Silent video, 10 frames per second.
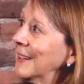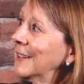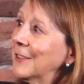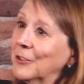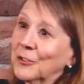
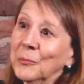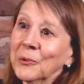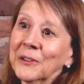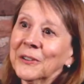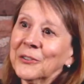And there's
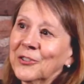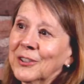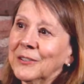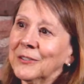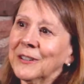more of those
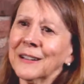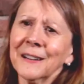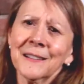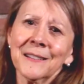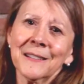than you'd
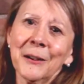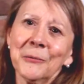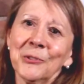think. So